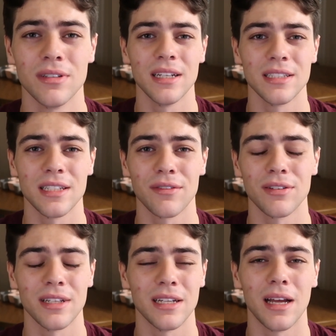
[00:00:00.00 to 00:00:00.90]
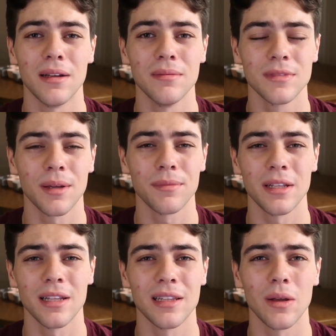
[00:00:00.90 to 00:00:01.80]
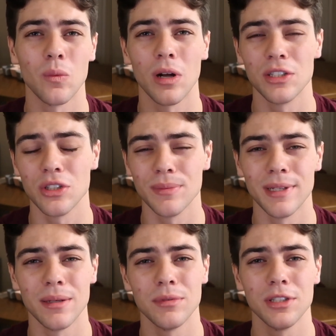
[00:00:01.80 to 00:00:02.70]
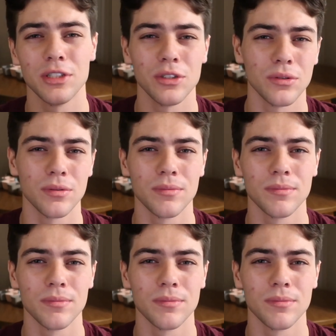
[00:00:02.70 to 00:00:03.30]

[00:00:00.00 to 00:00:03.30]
and it's definitely not something that they want you to be able to do.